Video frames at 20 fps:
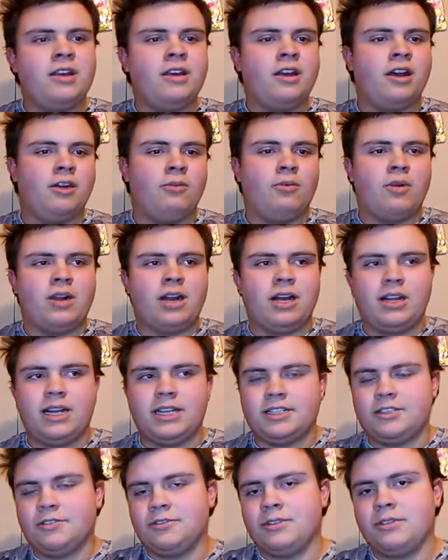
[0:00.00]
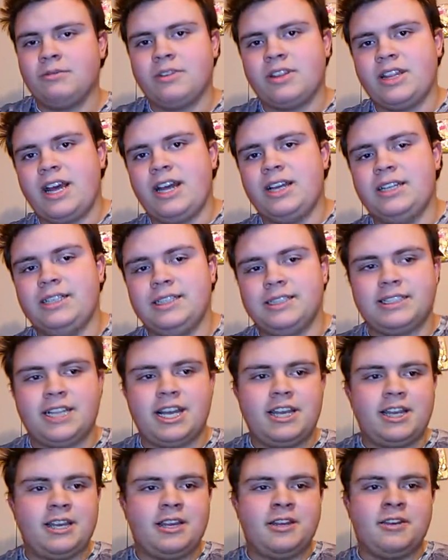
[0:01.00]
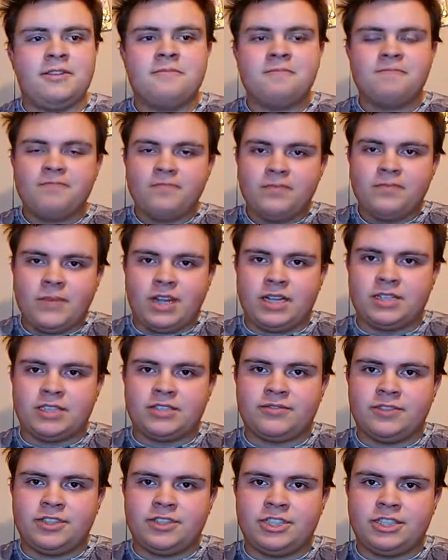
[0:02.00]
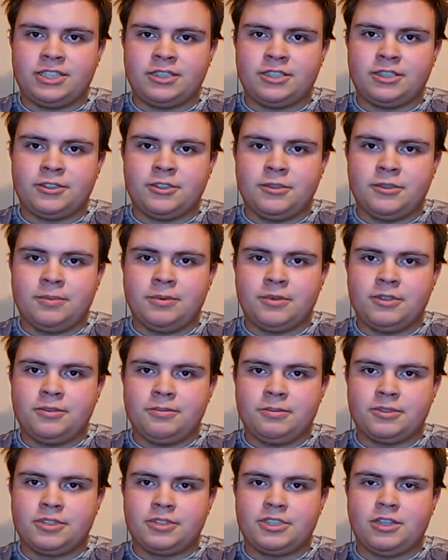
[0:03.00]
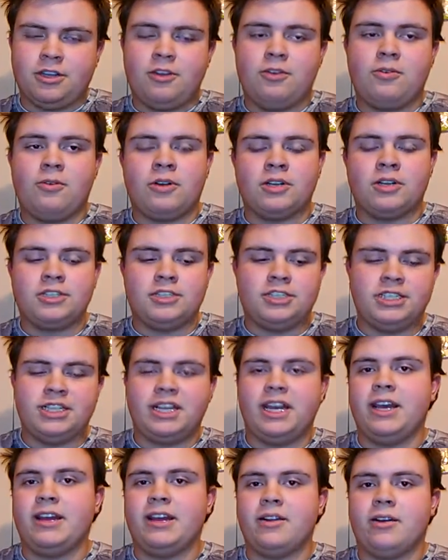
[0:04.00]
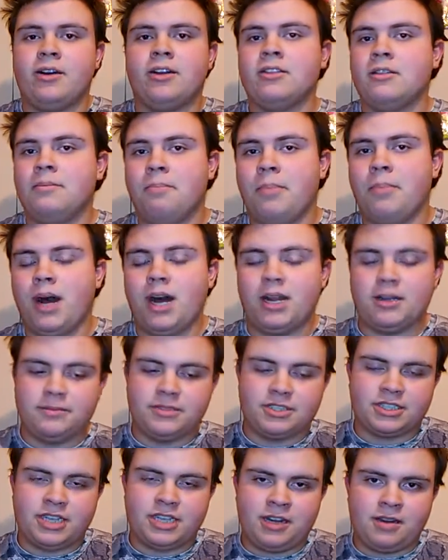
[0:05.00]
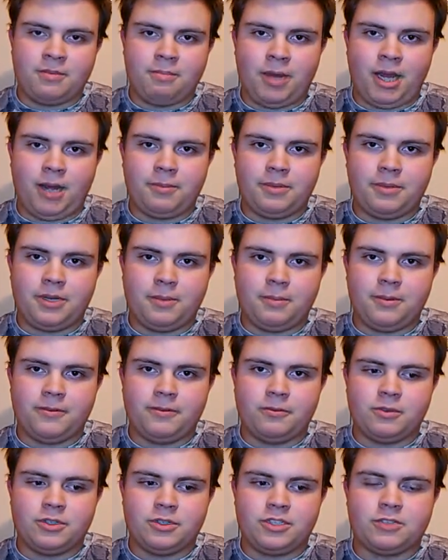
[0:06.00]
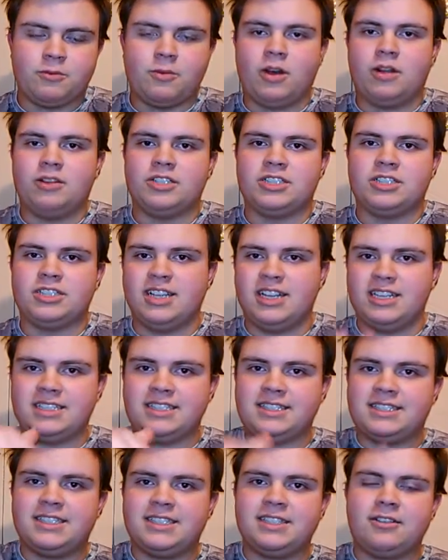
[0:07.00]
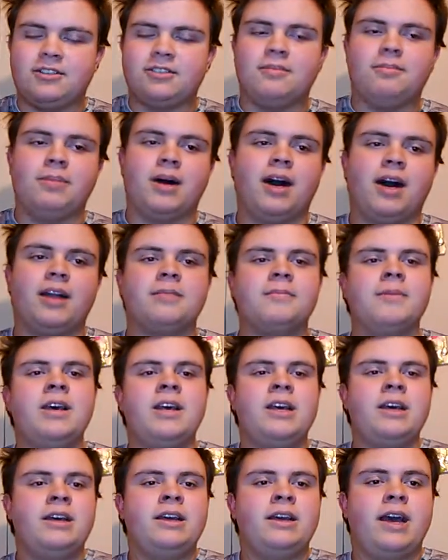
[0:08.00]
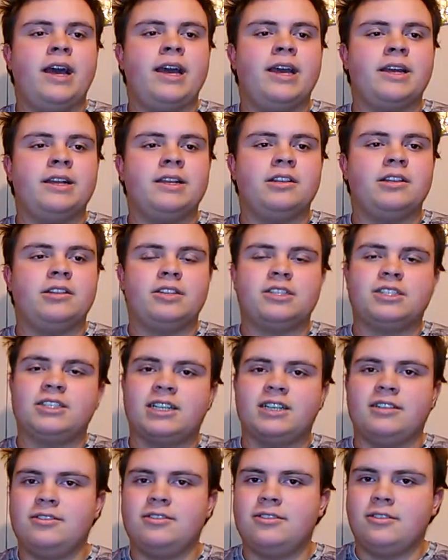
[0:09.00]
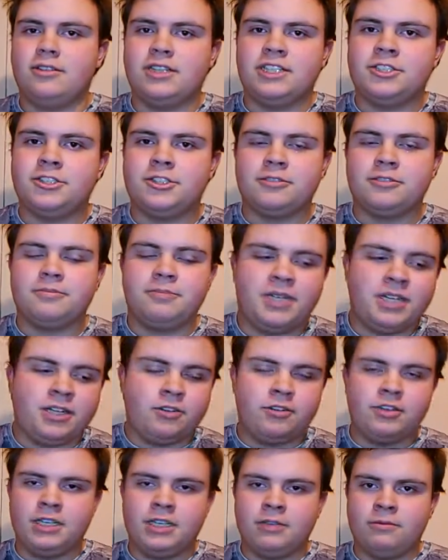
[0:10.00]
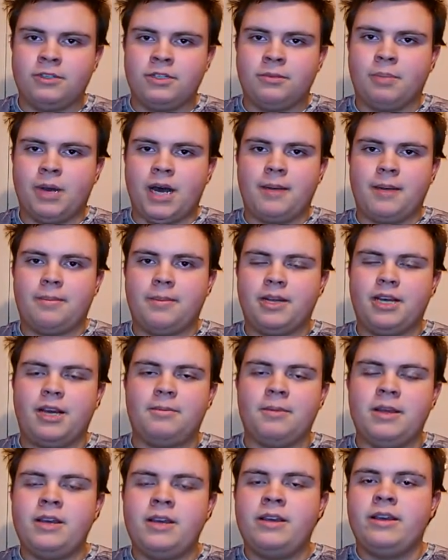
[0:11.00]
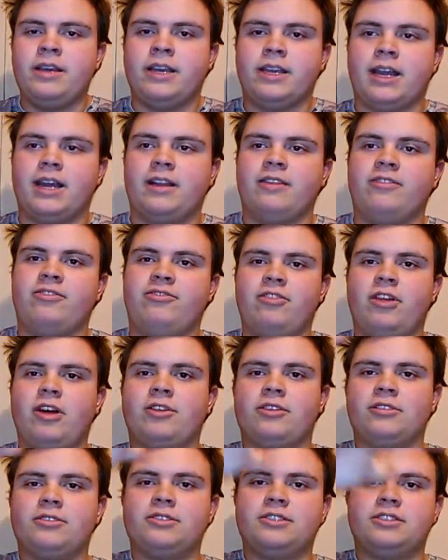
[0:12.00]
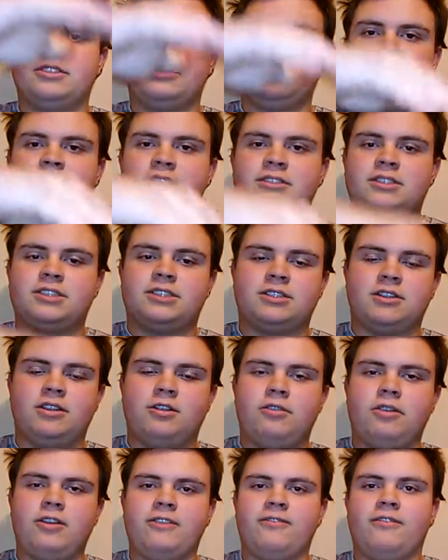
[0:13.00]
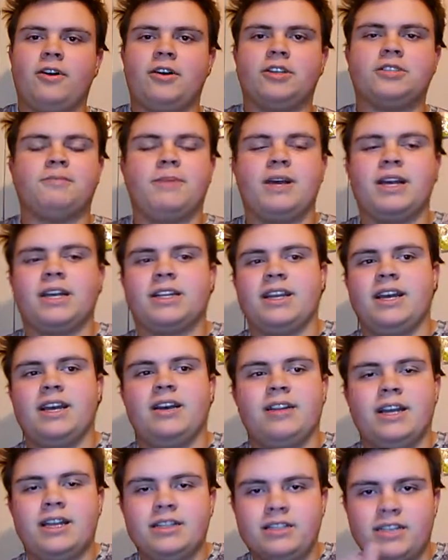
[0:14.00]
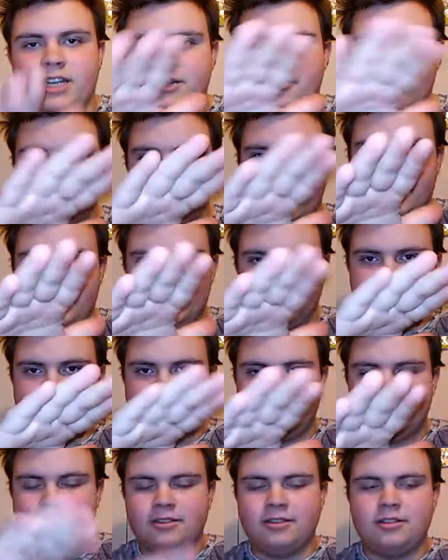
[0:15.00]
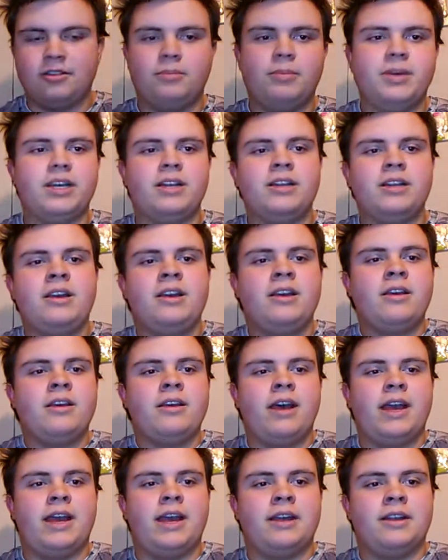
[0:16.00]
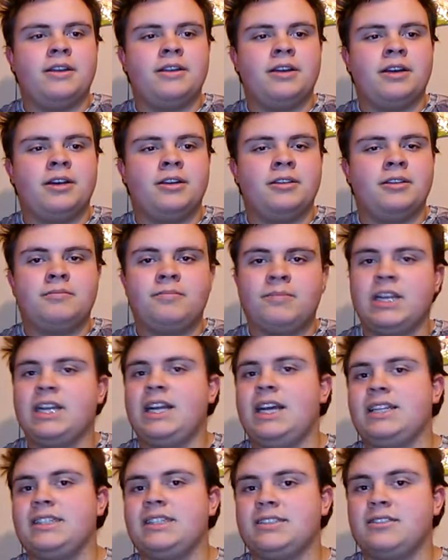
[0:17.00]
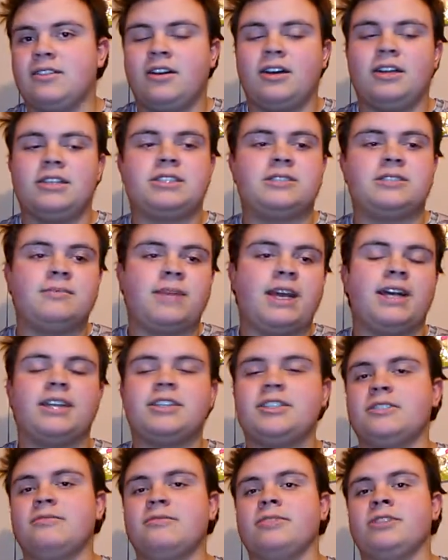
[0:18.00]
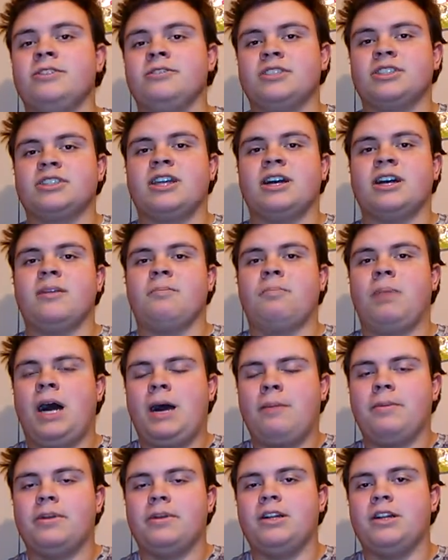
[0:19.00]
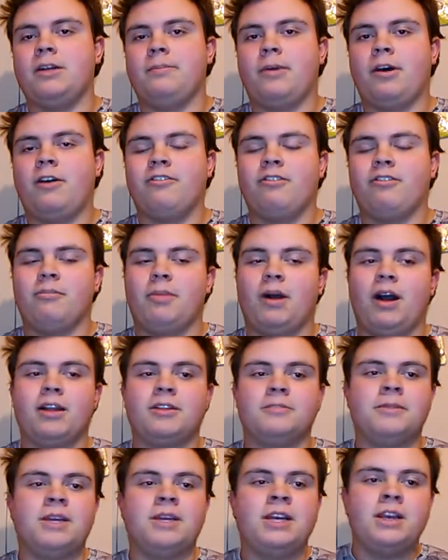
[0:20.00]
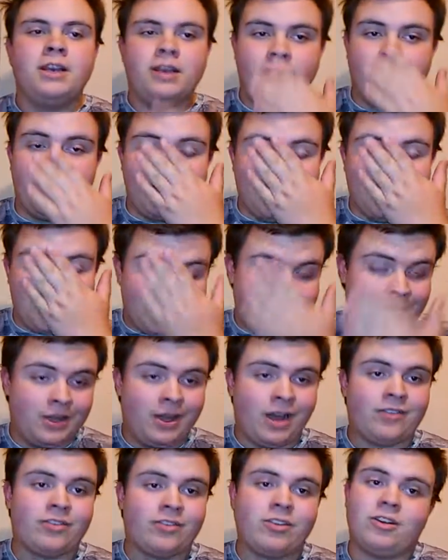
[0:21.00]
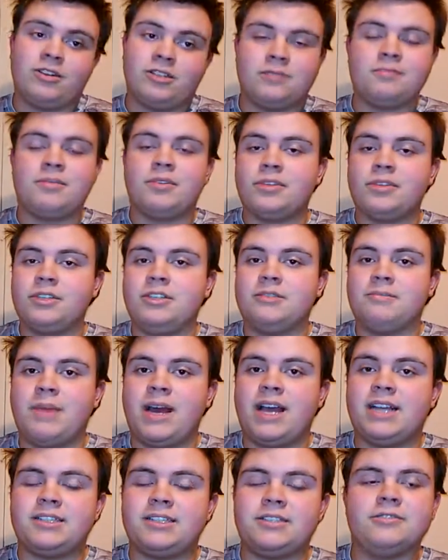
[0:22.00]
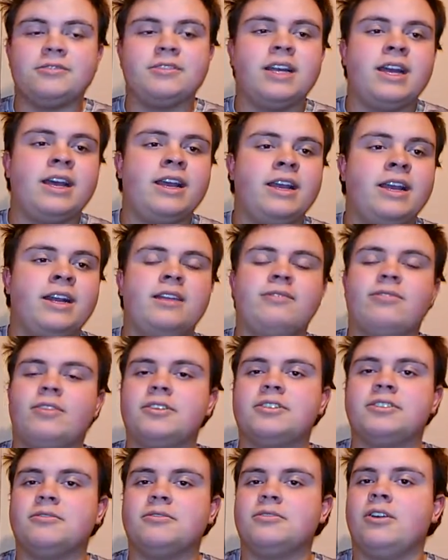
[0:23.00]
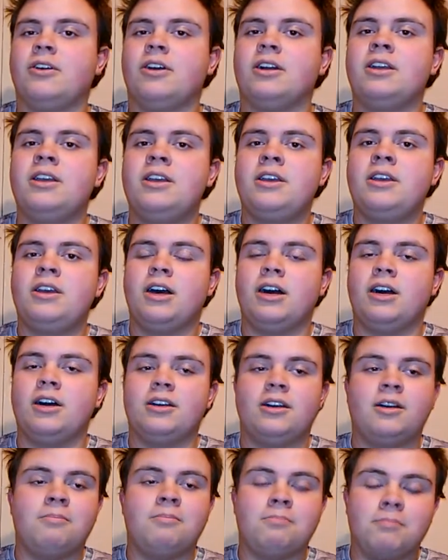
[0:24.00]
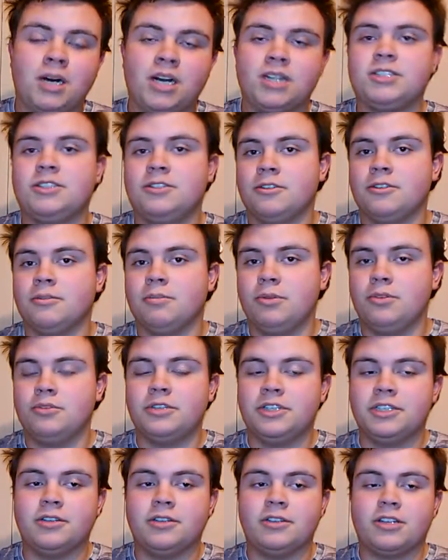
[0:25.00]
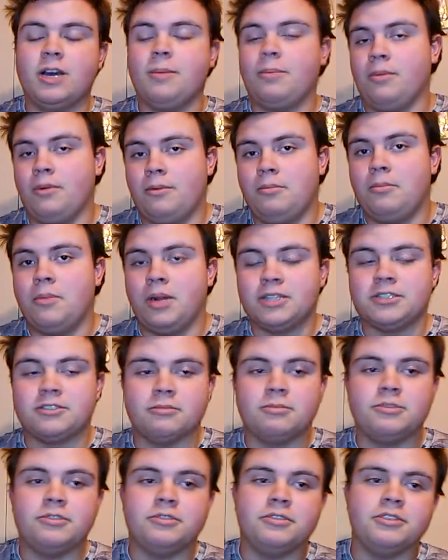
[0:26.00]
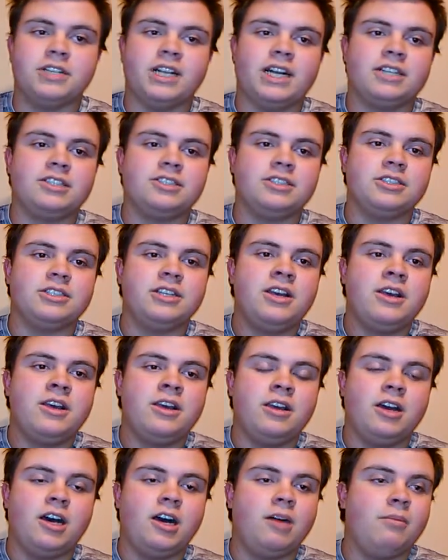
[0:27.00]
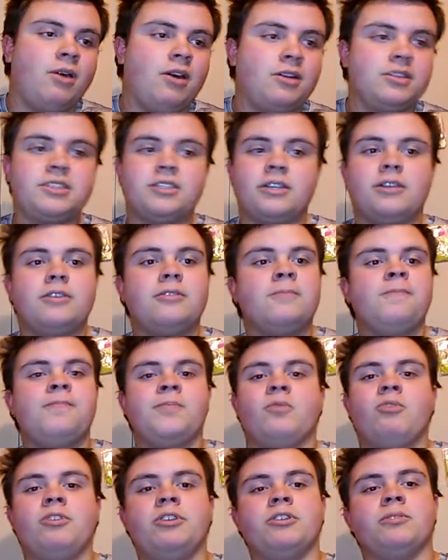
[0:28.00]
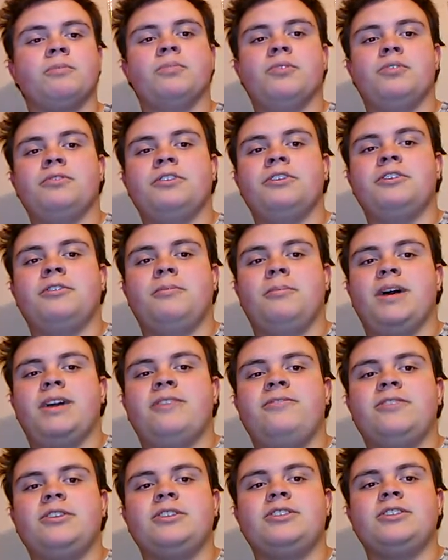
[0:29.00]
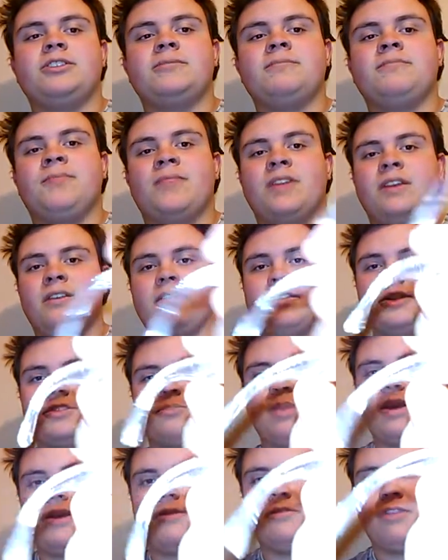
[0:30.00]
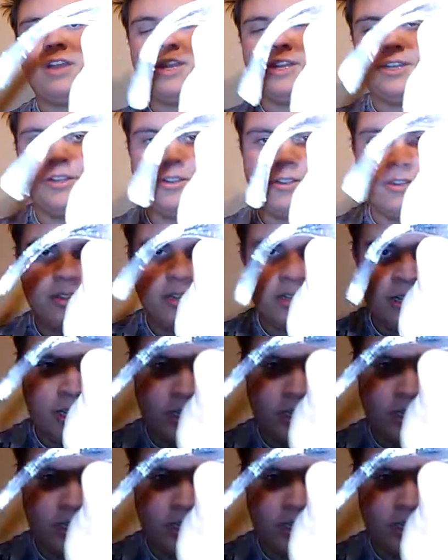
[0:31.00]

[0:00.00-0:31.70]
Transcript: what I like doing with that is taking it and just fishing it super duper slow on a jig head on the bottom. Just kind of pop it up every once in a while, just let it sit on the bottom. And it looks like a little injured minnow, and then when you pop it up, it kind of flutters and then it slowly falls back down. That tail kind of kicks a little bit. And it has an awesome action when you're just kind of popping it up off the bottom. And I've caught some pretty good bass doing that, and I've also caught a monster bluegill, a couple monster bluegill actually. Also, when you're bluegill bed fishing, this bait right here,